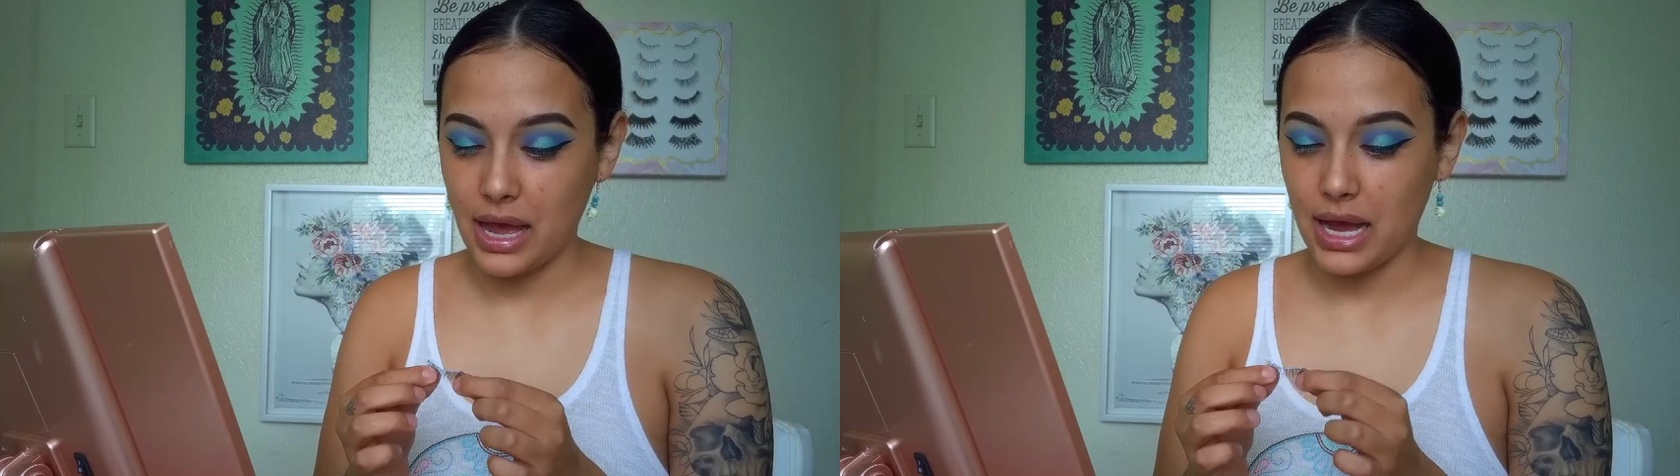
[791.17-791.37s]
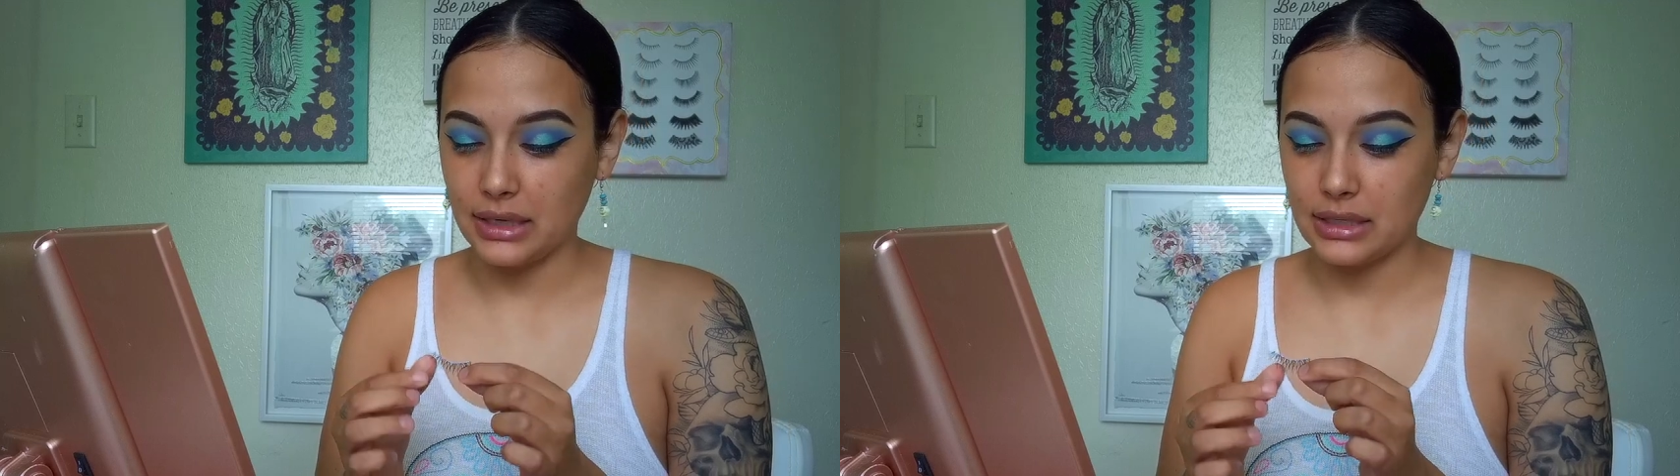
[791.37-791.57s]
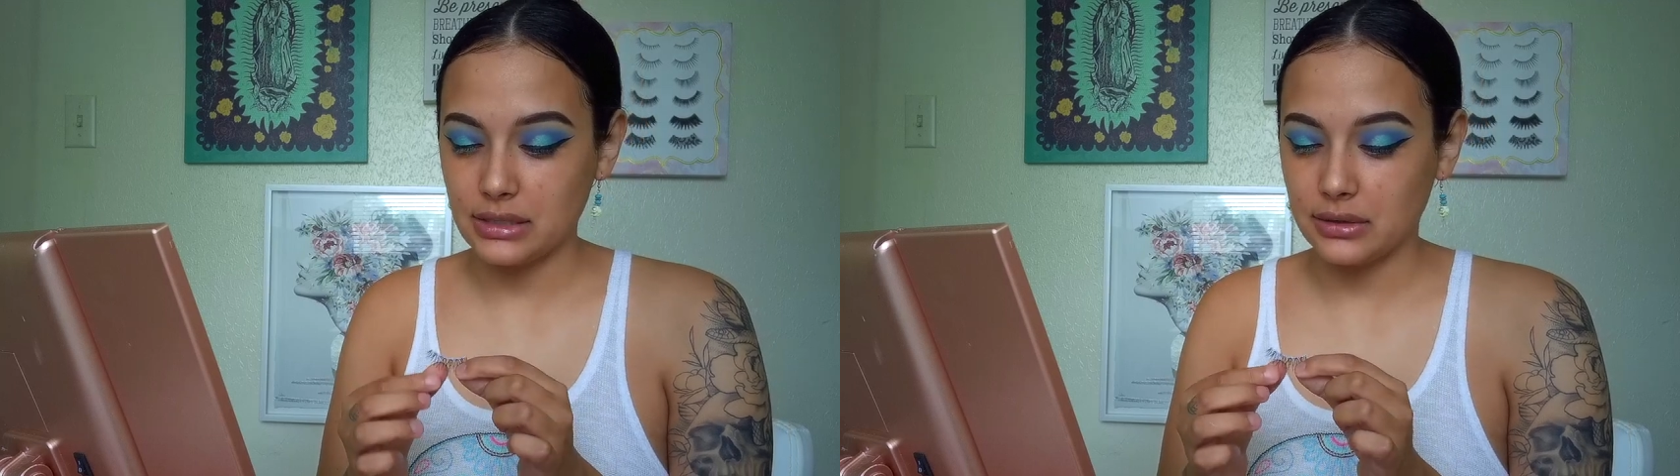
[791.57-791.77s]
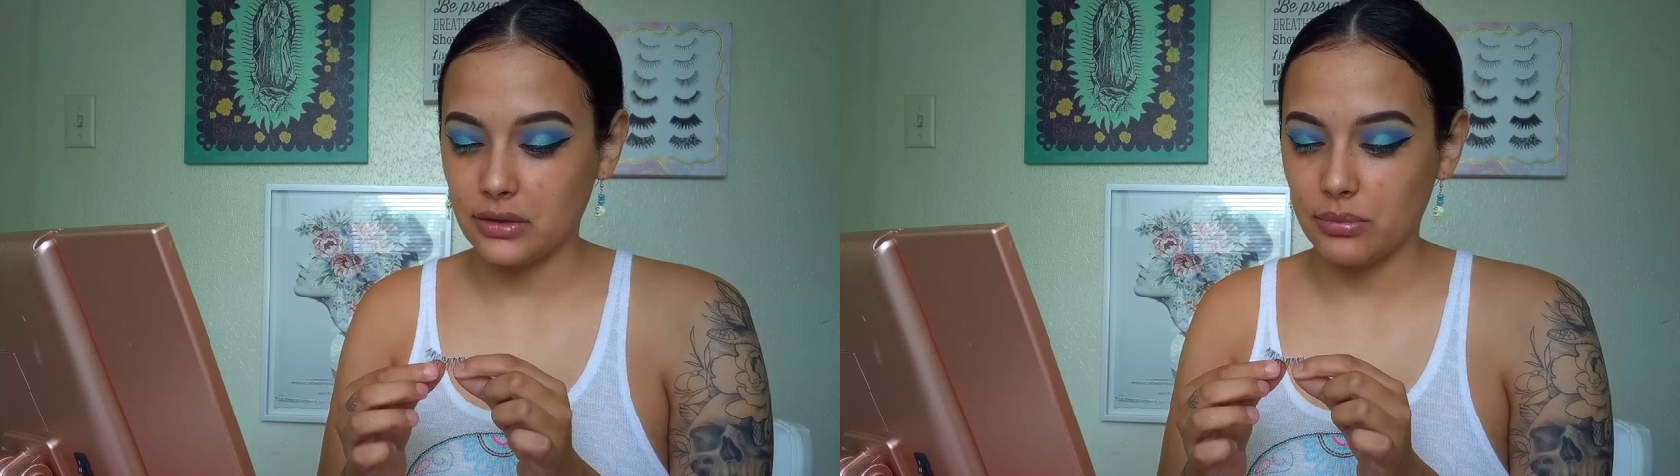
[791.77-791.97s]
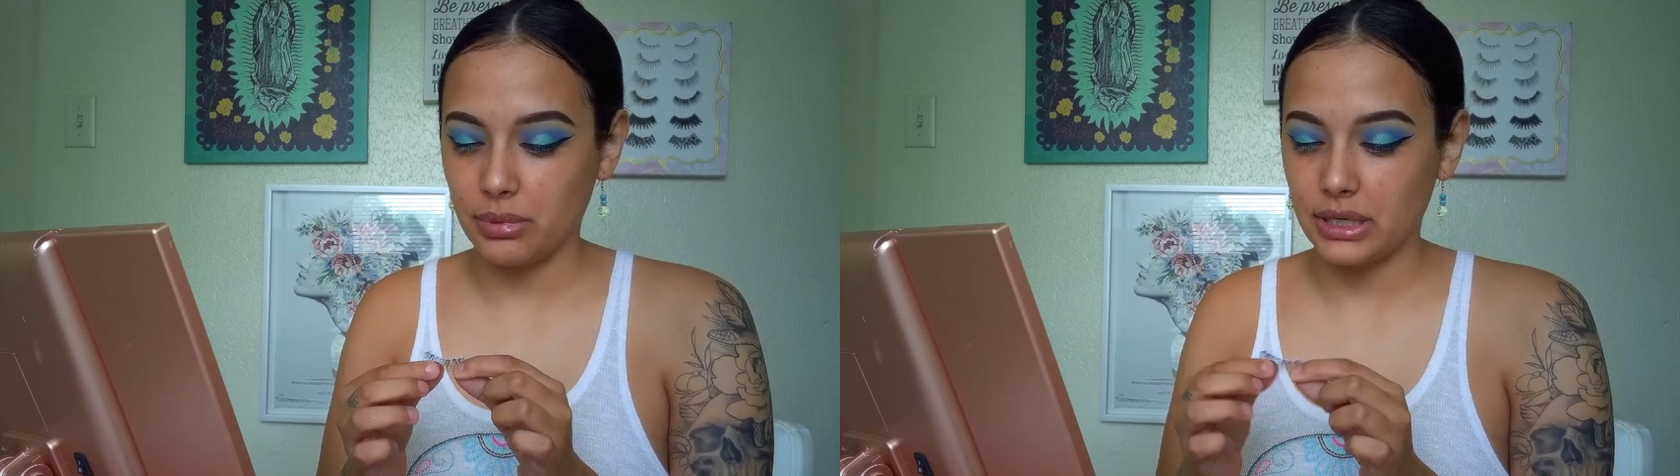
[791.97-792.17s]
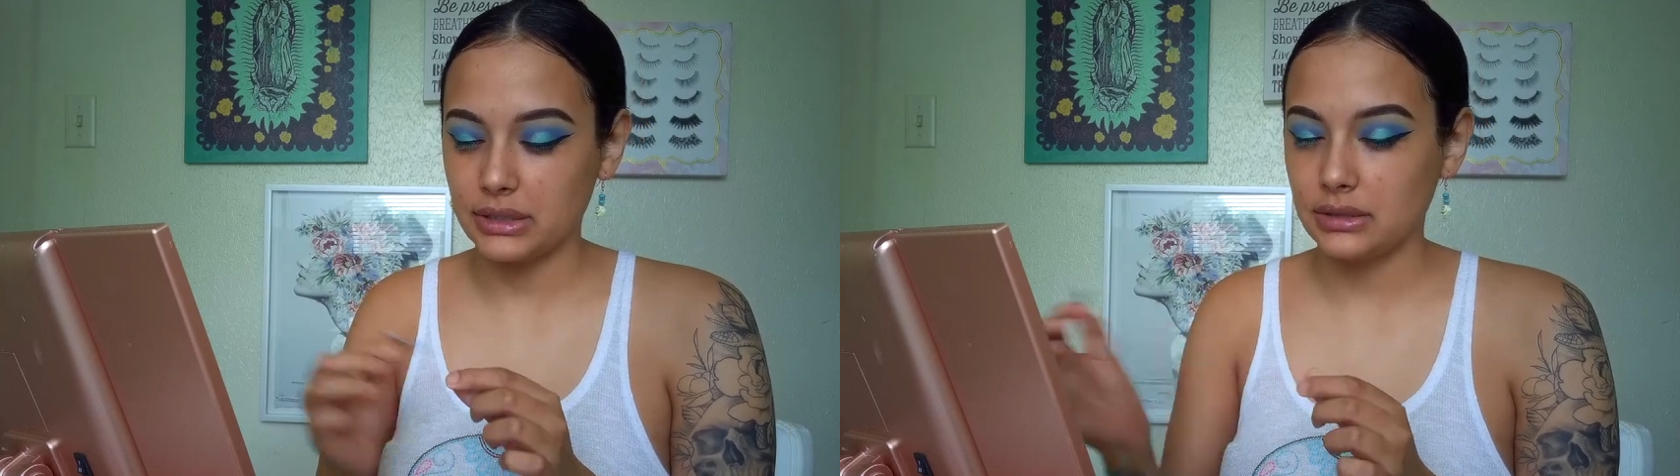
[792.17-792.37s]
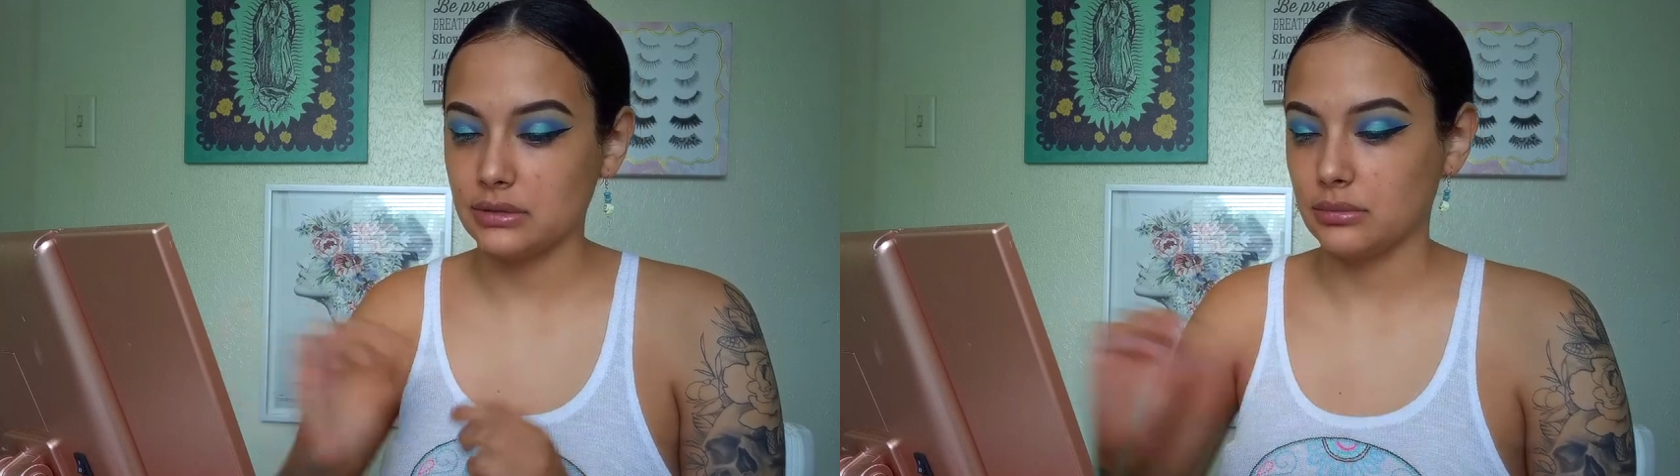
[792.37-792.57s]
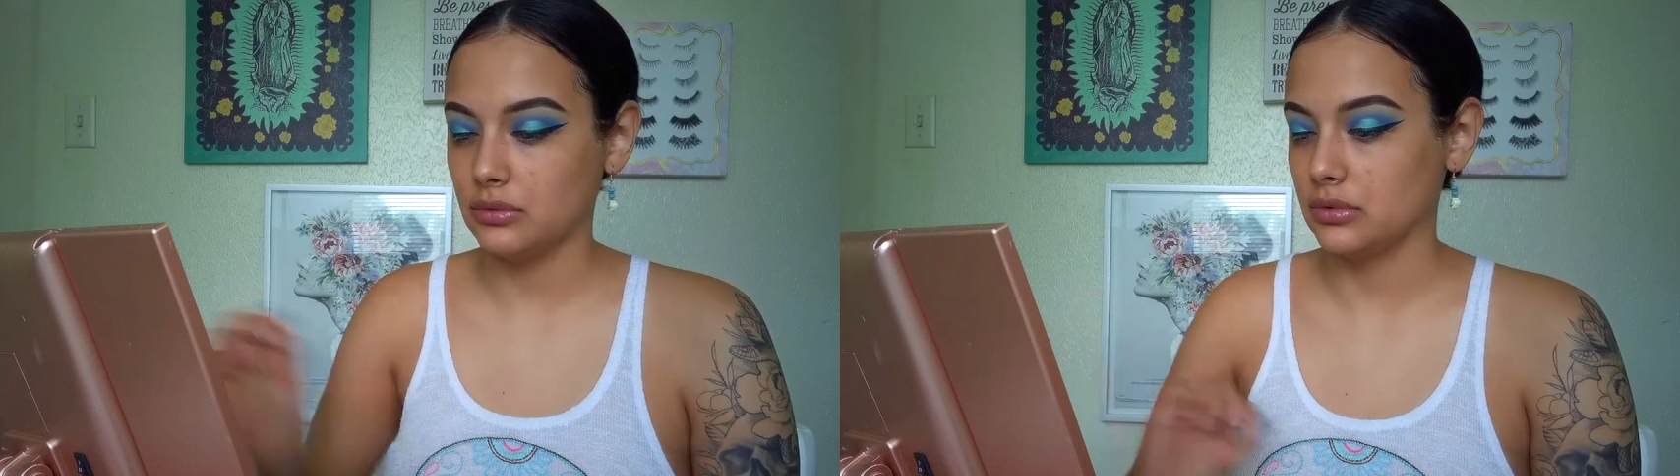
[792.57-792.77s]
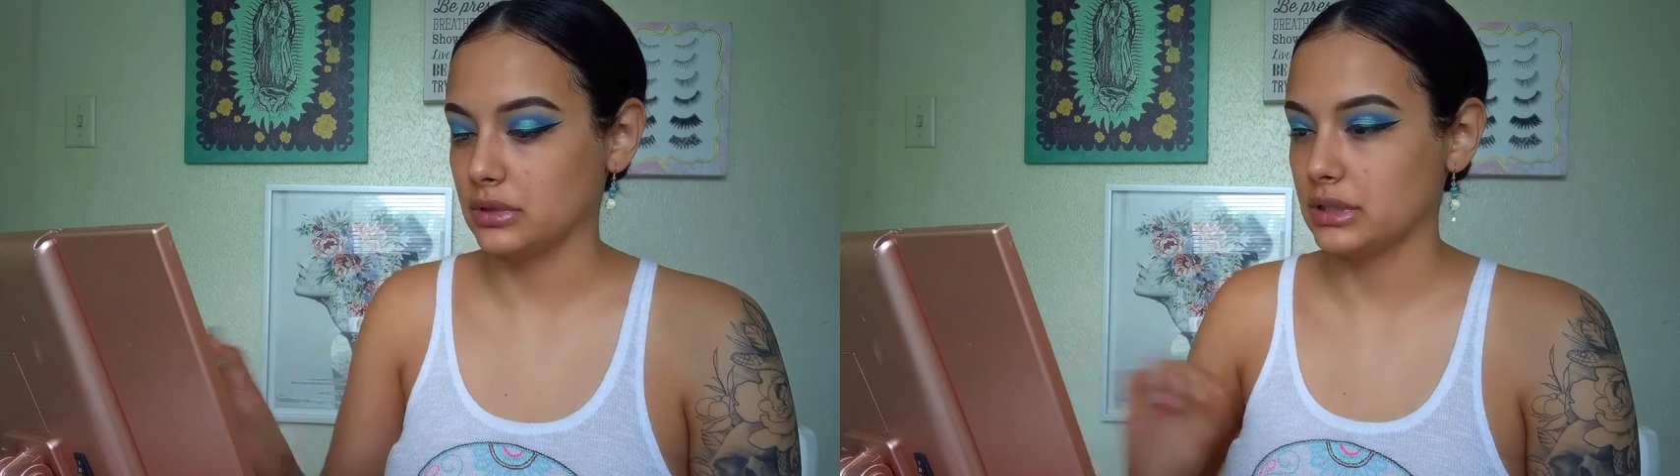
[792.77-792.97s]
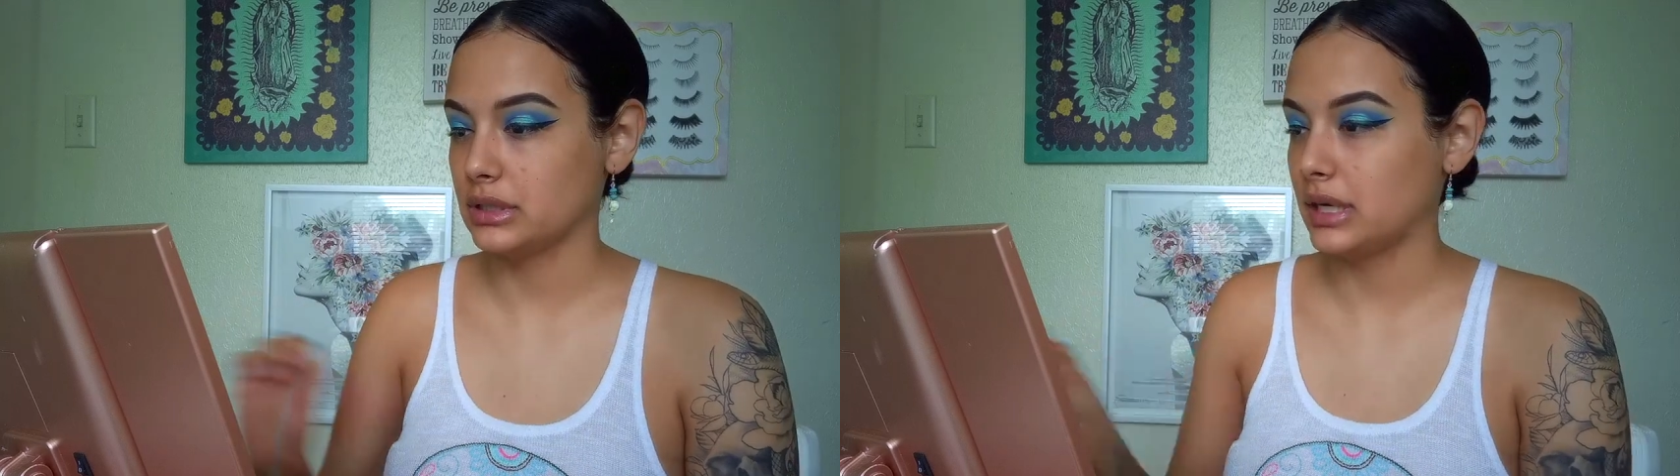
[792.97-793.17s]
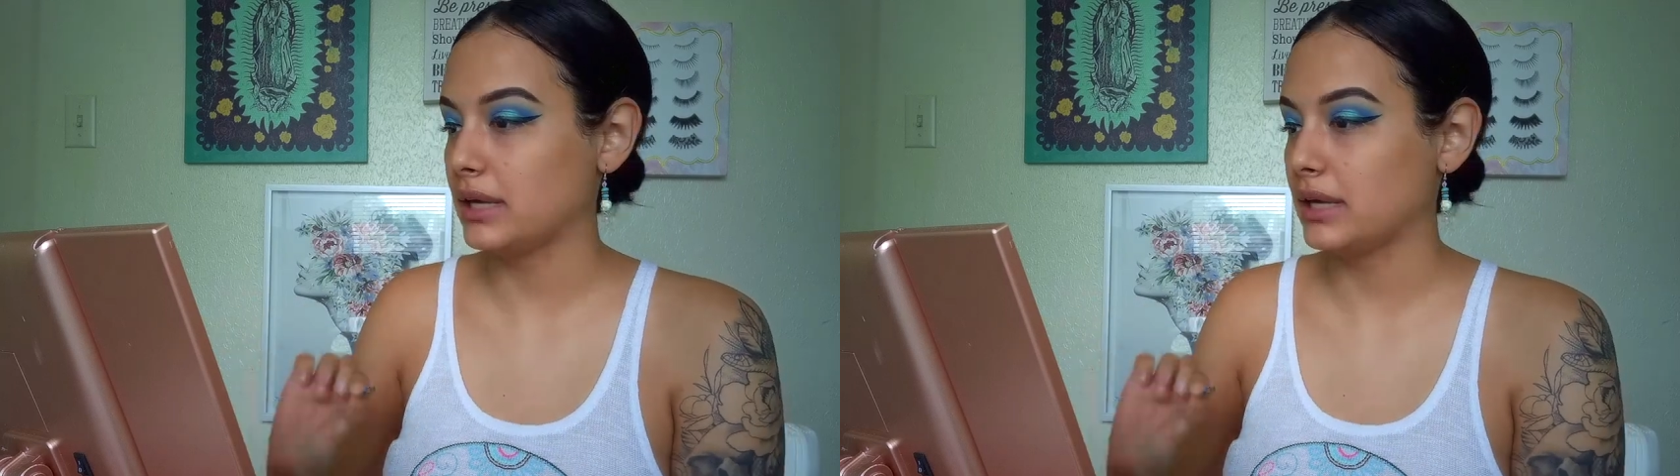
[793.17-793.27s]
I need to go buy some more.